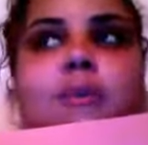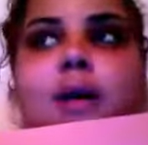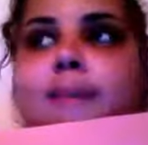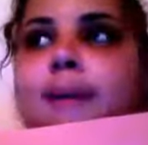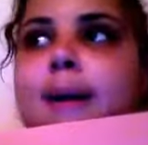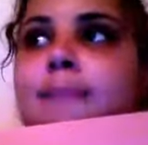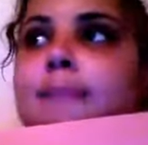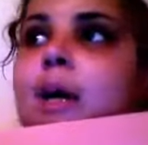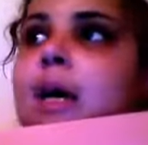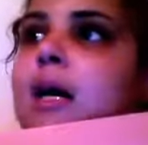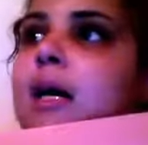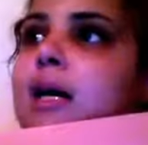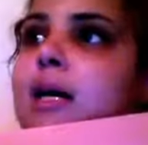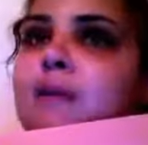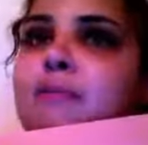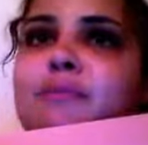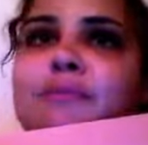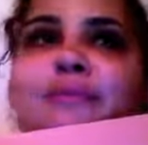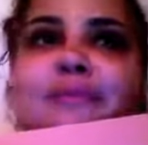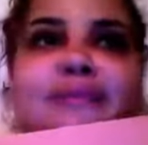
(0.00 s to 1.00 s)
by my
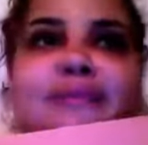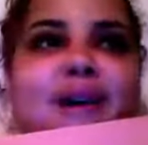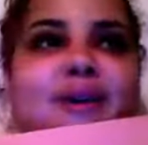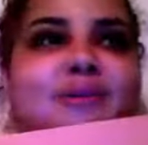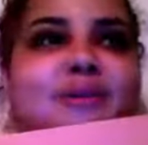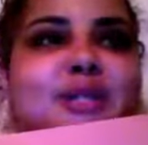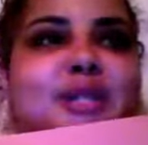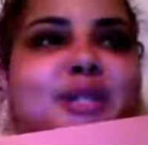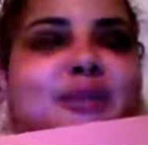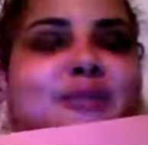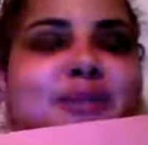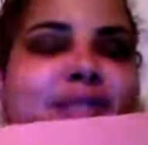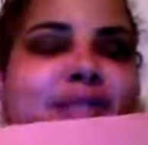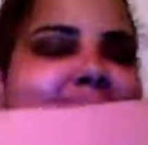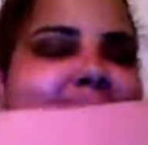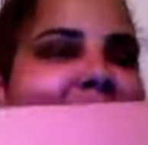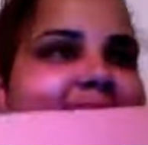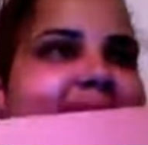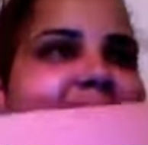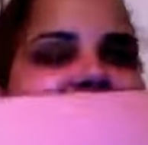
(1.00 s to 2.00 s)
mom that when she was
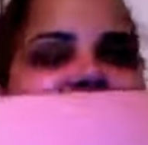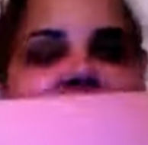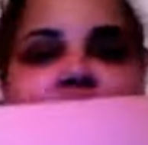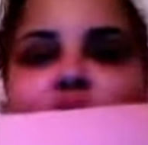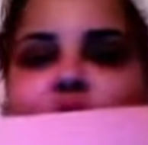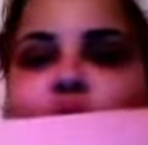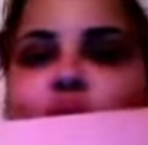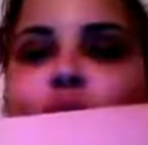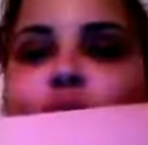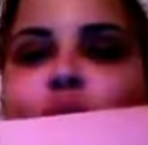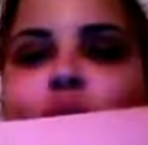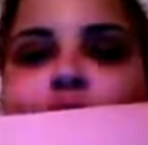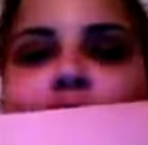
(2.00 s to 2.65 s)
16, she woke